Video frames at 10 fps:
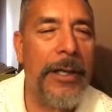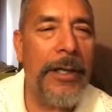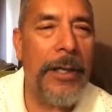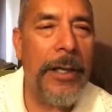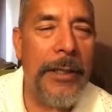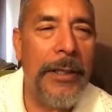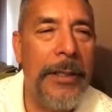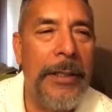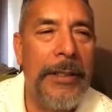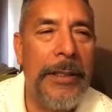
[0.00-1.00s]
And
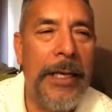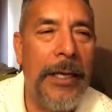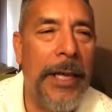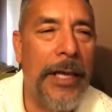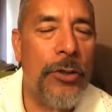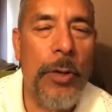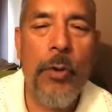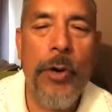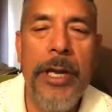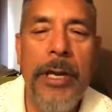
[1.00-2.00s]
that's where
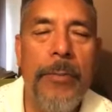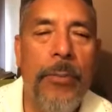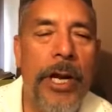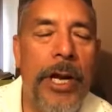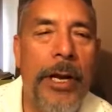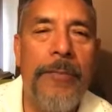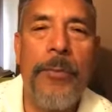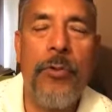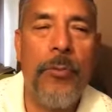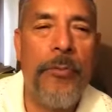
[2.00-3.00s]
we bring up
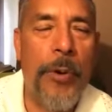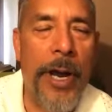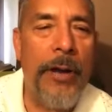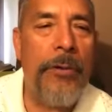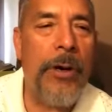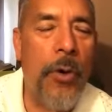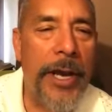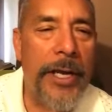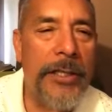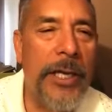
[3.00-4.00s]
prayer
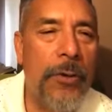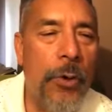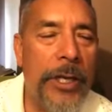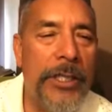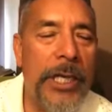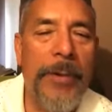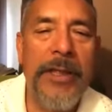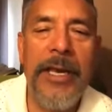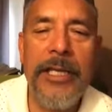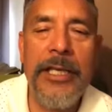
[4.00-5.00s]
requests. And when some of
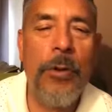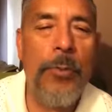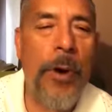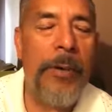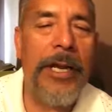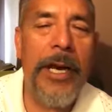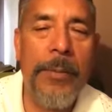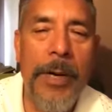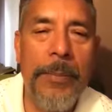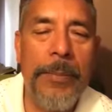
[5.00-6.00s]
the needs will probably
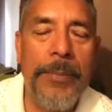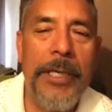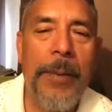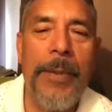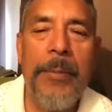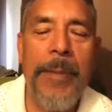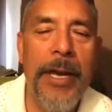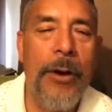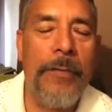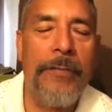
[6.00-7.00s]
come up, somebody may
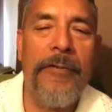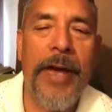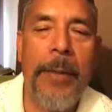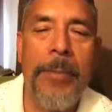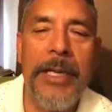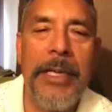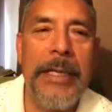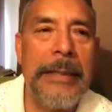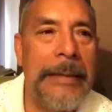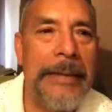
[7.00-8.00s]
know of a family that
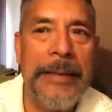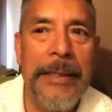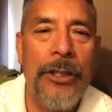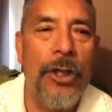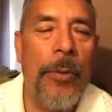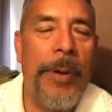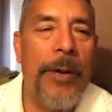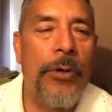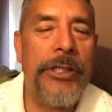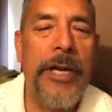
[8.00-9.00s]
nobody
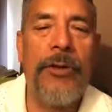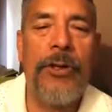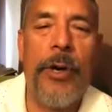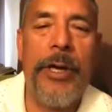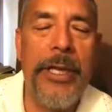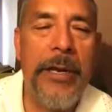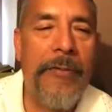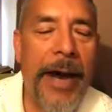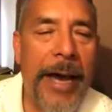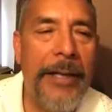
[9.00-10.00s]
was able to
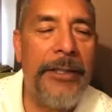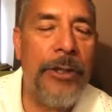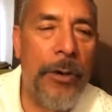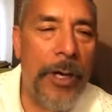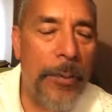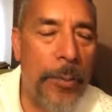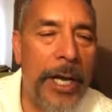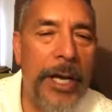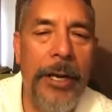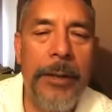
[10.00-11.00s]
identify it. So they
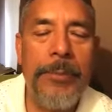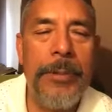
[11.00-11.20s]
bring it up.